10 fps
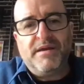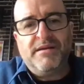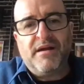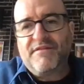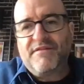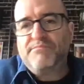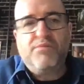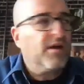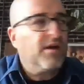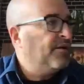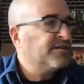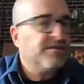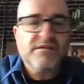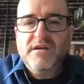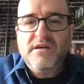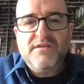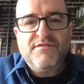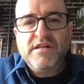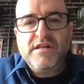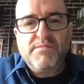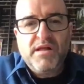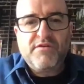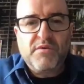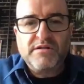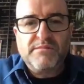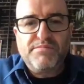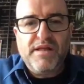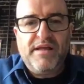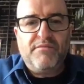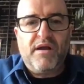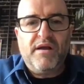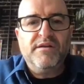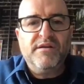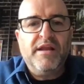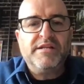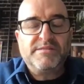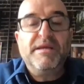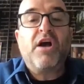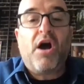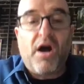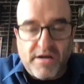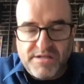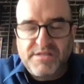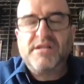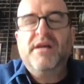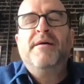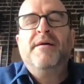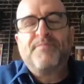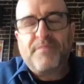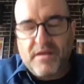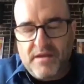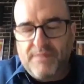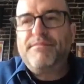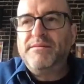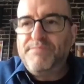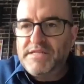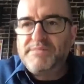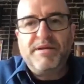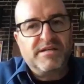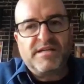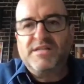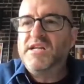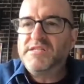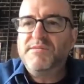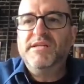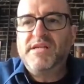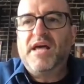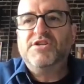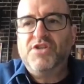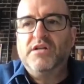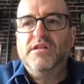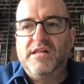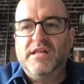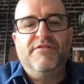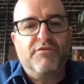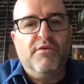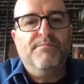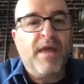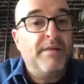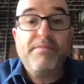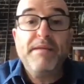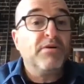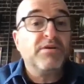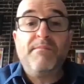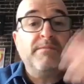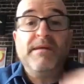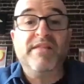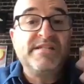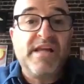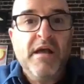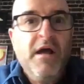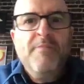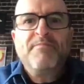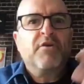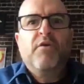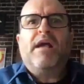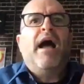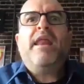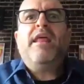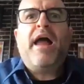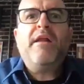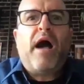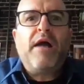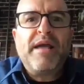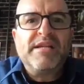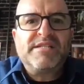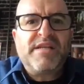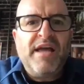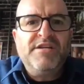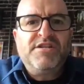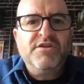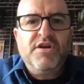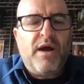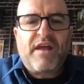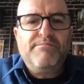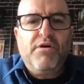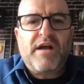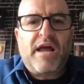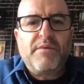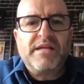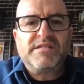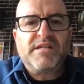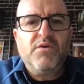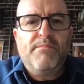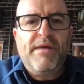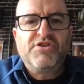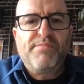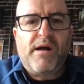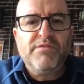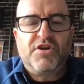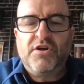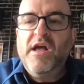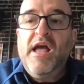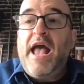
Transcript: I mean, I've got a book out. It's available everywhere on the planet, right? And it's because it's because I taught some kids how to juggle in a living room. And people come to me and they say, Greg, how do I get signed to, I've got a book. How do I get signed to a major publisher?